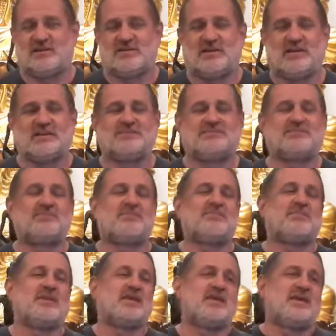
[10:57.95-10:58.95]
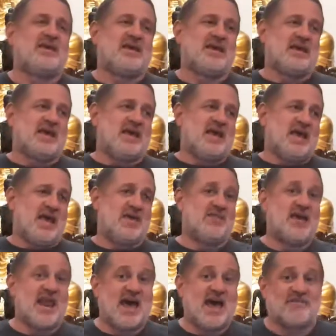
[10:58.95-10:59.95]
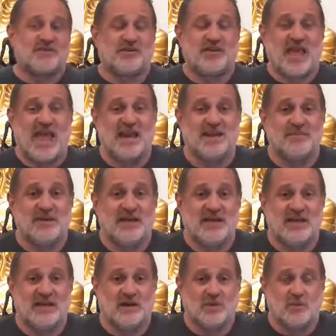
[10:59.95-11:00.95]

Right? And then after the enemy,